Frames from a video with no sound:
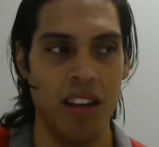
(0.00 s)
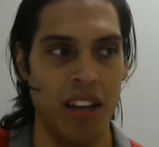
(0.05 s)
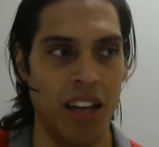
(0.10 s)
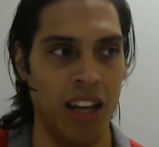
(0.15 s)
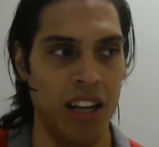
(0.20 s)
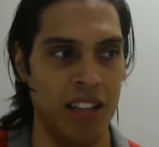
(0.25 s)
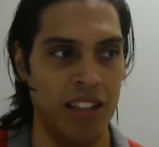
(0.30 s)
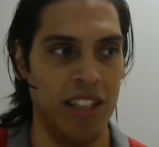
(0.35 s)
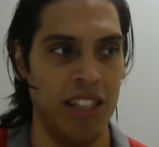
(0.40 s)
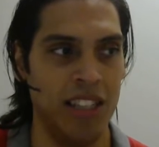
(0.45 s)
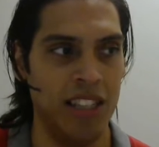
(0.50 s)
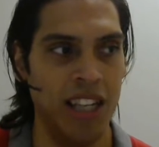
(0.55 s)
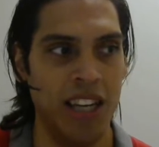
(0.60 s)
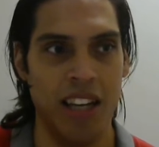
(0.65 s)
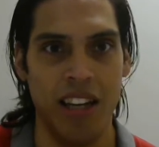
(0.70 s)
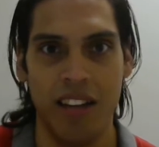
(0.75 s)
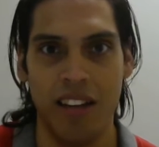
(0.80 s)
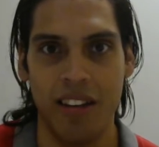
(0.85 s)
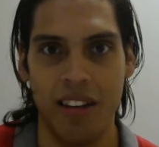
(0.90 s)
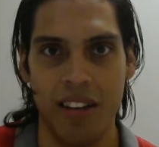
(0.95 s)
And He did
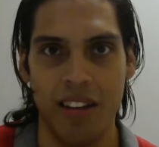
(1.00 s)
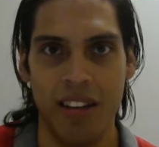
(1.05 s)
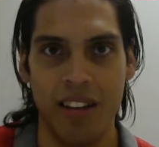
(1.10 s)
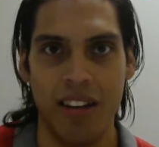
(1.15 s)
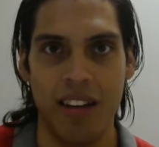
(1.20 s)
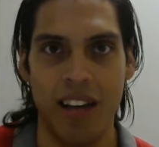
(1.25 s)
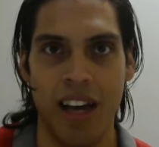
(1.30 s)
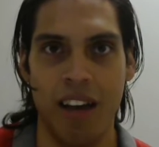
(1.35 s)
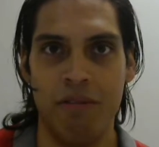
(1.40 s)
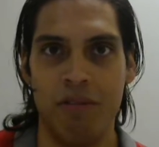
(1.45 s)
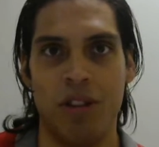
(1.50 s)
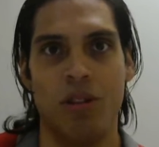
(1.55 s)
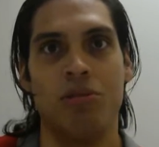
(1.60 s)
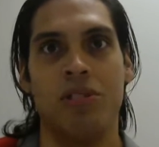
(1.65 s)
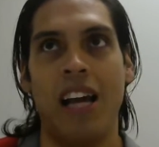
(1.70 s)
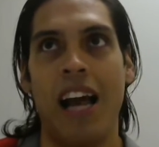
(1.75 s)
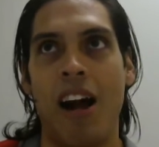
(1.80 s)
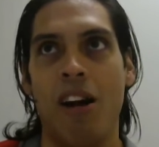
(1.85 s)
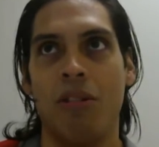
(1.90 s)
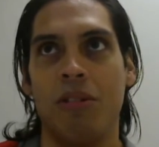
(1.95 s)
it. I have no
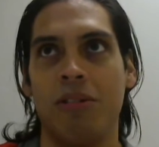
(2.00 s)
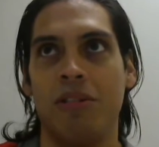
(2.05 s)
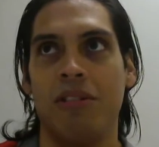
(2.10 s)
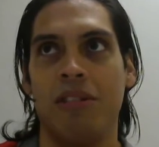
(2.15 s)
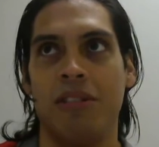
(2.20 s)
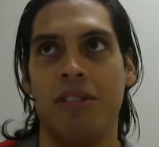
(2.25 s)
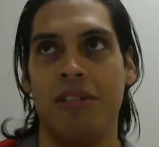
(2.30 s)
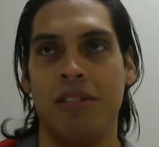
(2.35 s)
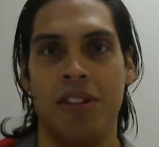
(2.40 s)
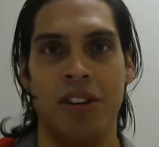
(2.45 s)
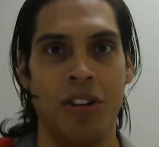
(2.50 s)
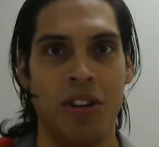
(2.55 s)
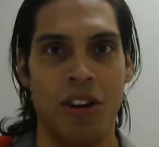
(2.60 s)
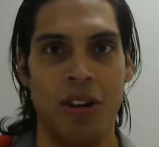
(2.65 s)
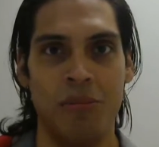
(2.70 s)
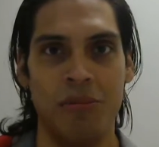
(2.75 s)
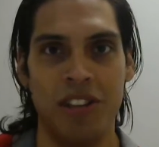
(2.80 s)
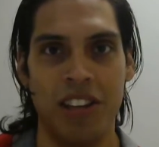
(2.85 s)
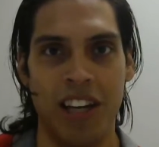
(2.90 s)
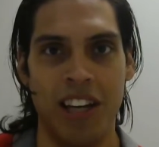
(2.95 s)
doubt. You know what
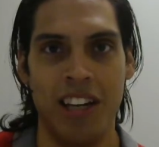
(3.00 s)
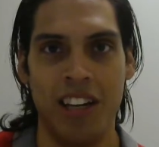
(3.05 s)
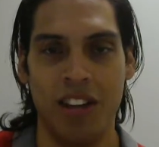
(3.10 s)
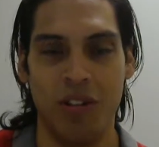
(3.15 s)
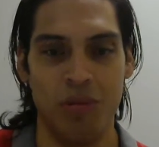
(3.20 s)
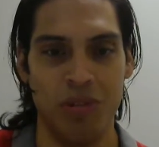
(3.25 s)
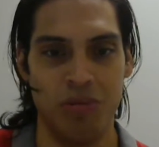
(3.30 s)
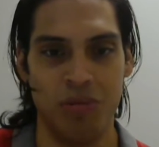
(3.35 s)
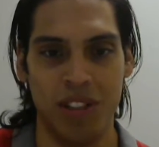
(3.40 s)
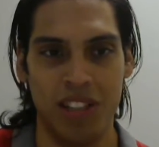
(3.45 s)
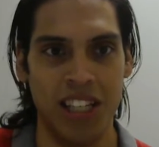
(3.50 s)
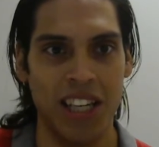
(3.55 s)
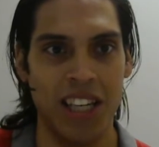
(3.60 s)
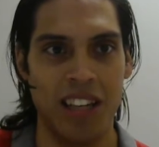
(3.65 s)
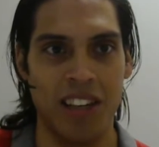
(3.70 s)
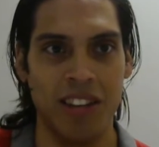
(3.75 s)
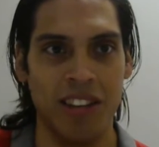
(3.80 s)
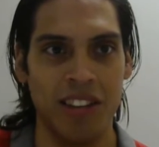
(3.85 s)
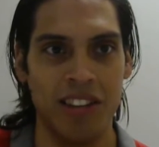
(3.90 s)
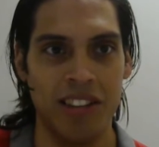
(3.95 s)
I'm saying? It was
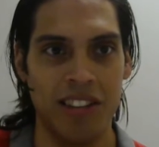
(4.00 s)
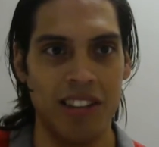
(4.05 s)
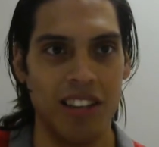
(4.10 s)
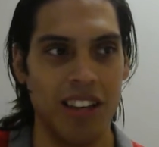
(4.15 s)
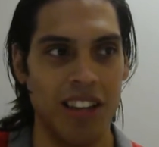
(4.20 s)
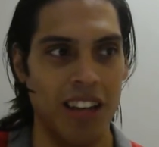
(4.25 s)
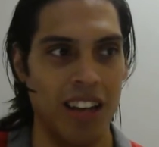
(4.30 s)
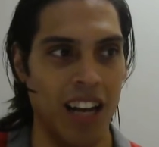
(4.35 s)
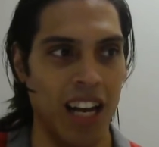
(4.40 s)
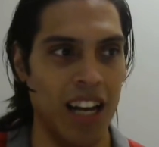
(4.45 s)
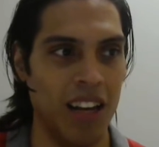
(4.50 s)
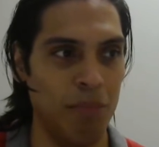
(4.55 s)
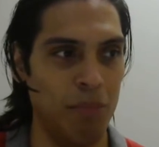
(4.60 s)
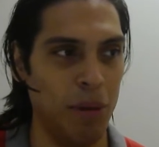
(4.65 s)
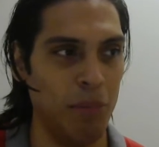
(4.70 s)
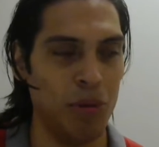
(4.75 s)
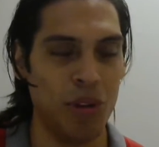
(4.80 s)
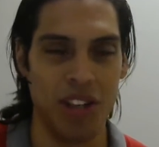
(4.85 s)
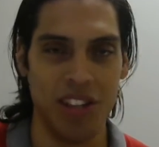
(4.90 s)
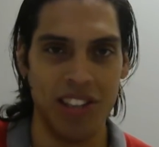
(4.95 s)
ridiculous. And
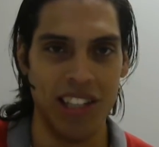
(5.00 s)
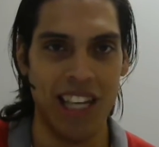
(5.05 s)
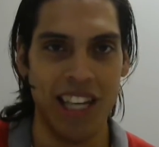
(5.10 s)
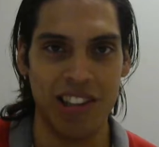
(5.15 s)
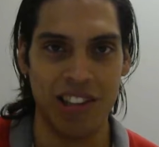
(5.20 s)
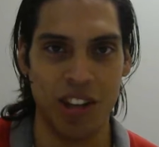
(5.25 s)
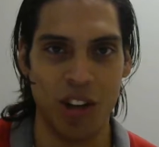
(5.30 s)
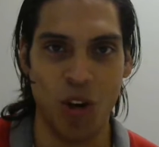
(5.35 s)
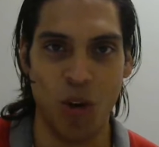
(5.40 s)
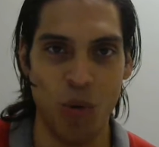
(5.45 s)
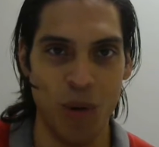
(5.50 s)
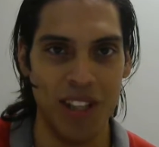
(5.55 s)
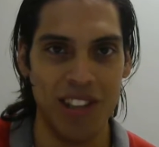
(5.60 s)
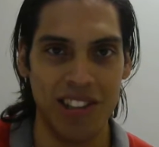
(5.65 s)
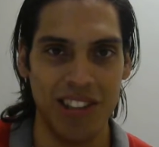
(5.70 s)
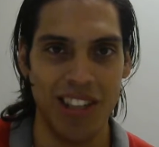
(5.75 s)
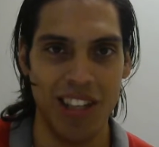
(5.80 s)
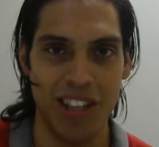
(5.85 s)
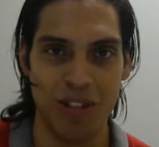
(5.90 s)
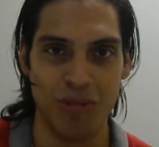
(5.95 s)
people could say that's a
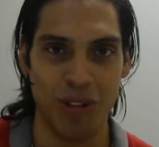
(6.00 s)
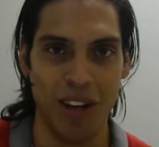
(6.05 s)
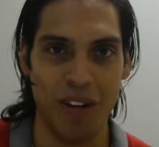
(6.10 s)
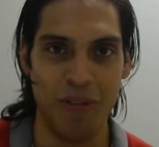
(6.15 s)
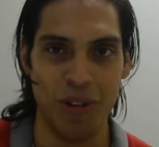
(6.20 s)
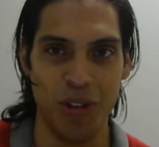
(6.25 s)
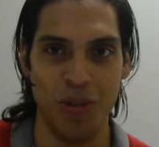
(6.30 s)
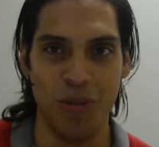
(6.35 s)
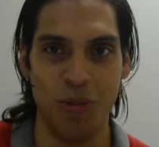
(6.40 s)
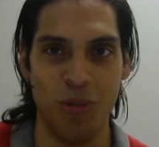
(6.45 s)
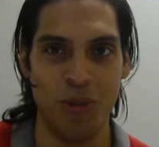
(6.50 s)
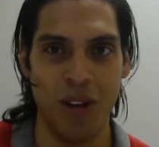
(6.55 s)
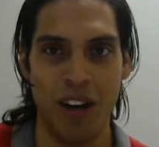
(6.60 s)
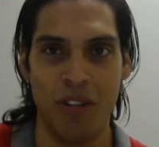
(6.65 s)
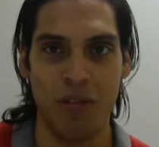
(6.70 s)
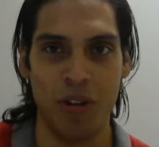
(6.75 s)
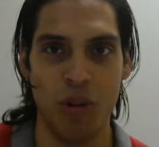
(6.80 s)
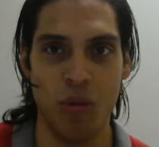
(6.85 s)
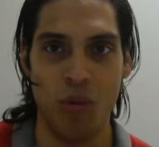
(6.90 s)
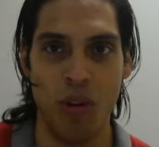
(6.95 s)
coincidence, whatever you
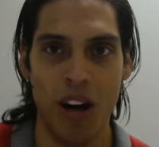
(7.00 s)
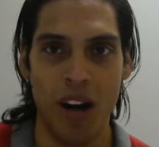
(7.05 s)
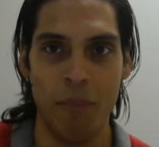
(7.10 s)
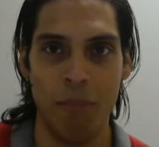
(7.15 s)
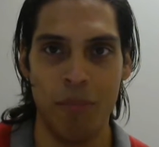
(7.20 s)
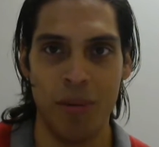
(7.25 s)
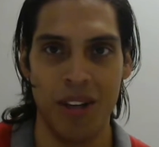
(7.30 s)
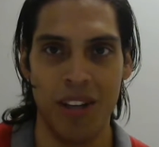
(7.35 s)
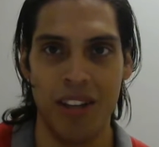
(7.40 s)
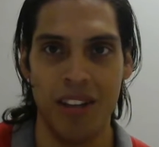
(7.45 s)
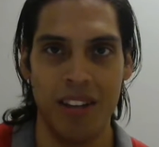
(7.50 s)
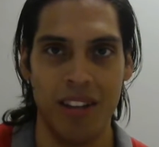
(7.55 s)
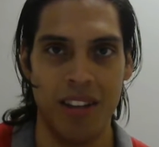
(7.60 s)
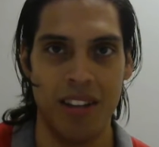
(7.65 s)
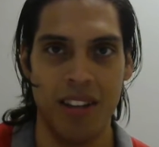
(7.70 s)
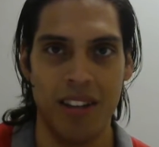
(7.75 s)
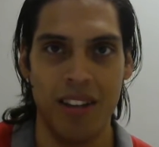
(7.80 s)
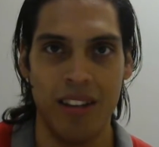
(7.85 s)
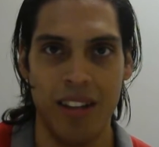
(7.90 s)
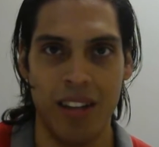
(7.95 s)
want, but
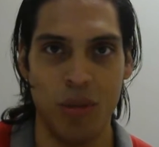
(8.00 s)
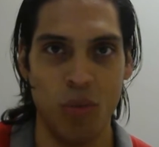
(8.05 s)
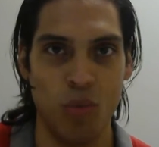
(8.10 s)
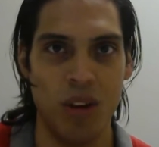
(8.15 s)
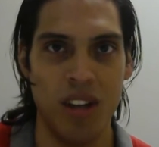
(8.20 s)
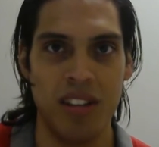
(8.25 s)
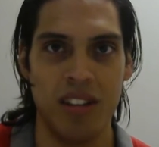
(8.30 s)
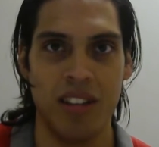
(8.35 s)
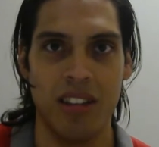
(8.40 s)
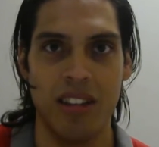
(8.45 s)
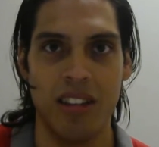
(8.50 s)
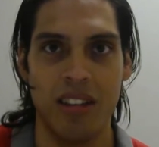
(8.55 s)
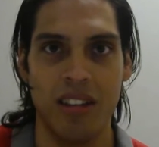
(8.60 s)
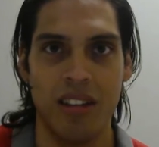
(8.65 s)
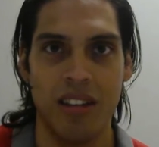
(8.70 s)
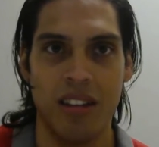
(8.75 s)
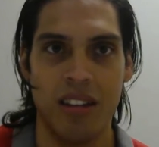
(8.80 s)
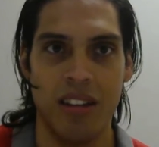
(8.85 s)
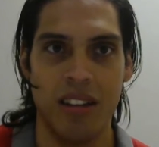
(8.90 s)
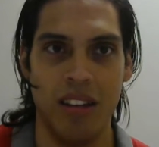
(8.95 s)
it wasn't.
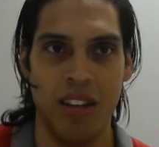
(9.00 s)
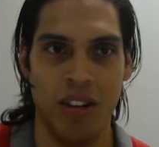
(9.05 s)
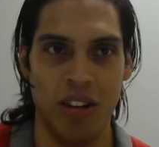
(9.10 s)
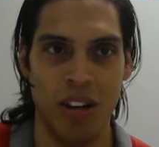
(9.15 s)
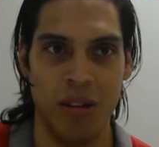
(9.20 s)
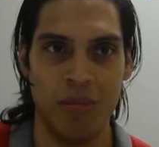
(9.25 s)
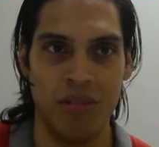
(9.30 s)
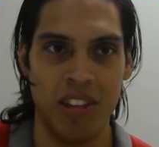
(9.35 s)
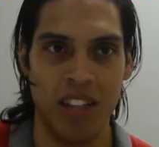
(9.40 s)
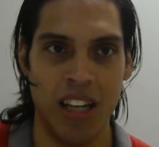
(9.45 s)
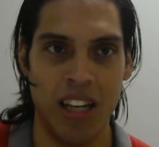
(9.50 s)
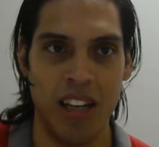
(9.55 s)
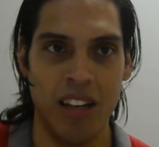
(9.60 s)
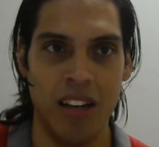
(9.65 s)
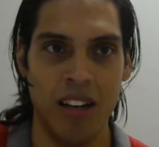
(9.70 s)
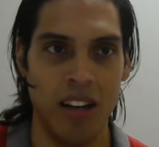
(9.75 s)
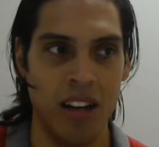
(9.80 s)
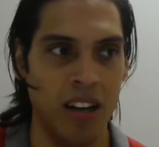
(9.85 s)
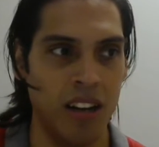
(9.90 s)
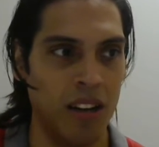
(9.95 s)
You know what I'm
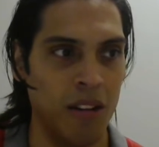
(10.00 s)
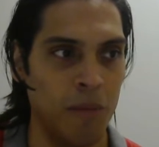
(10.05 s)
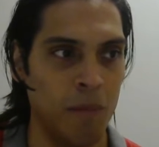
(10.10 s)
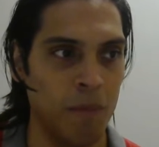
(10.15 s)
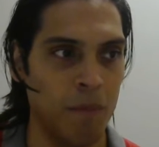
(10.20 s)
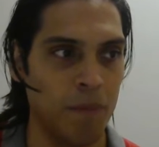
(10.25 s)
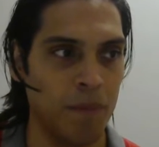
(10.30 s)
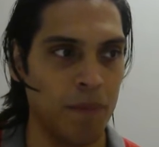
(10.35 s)
saying?